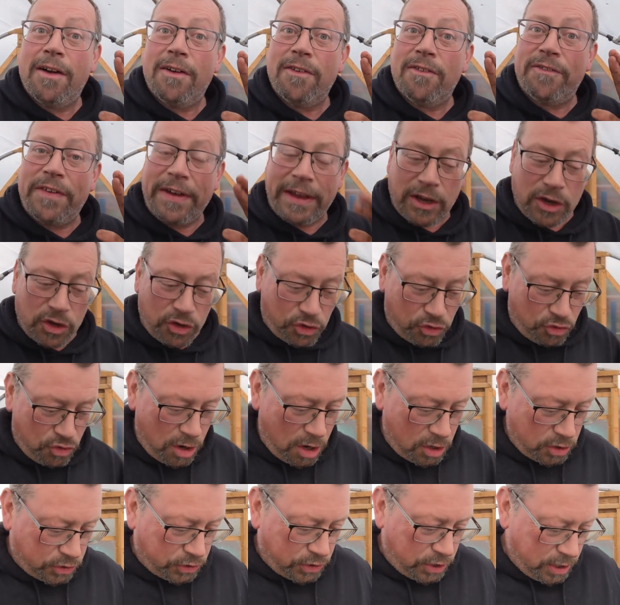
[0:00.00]
Fingers
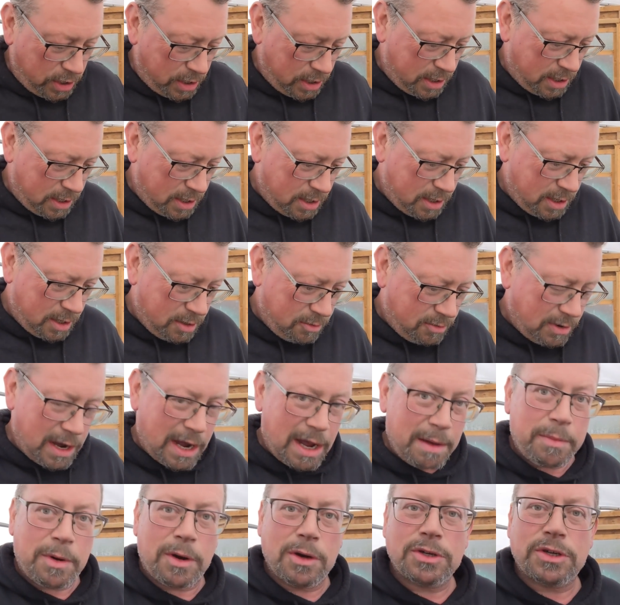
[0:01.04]
crossed.
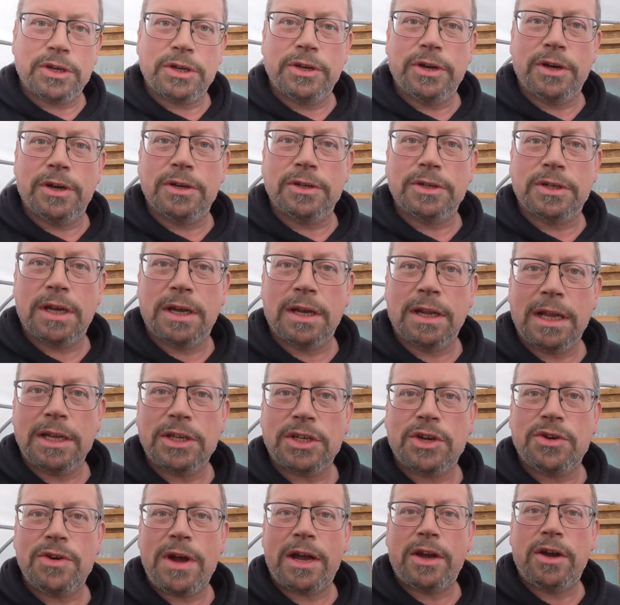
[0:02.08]
Right, boys and girls,
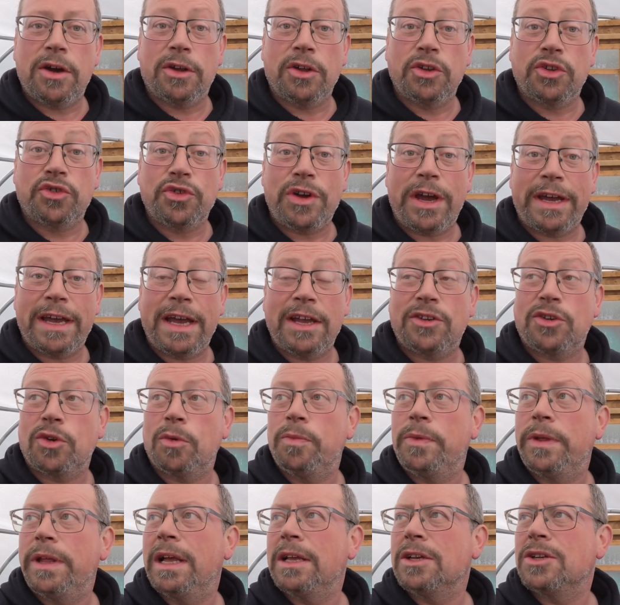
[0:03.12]
let's crack on and try and get
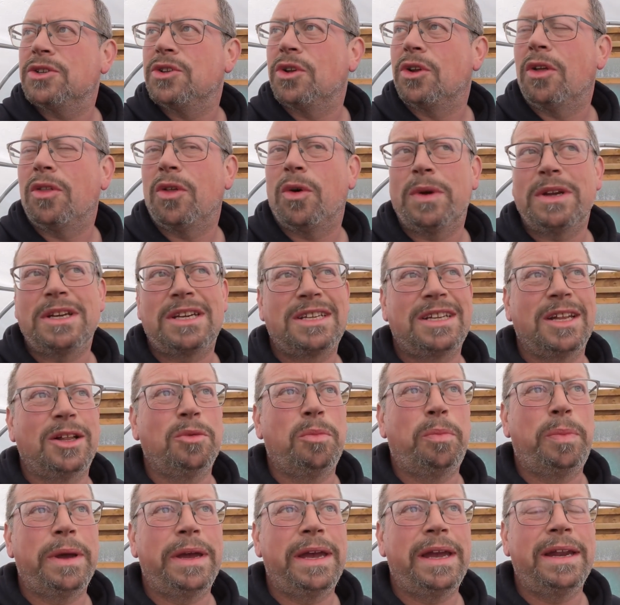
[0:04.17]
something else done, although it's
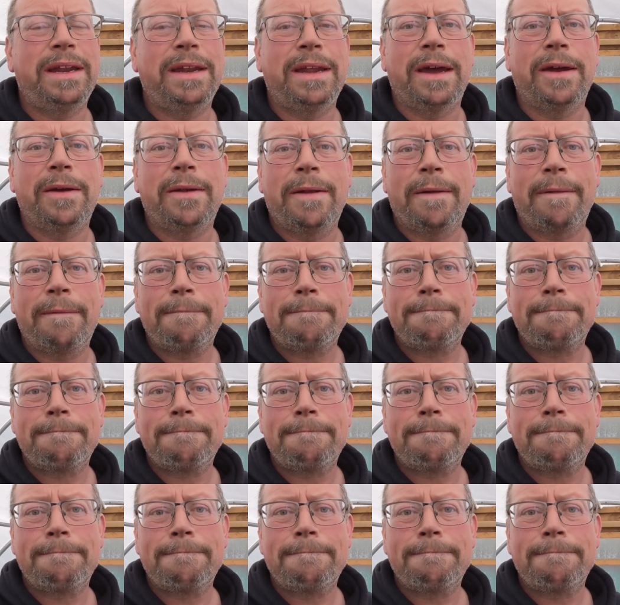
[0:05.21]
still peeing down.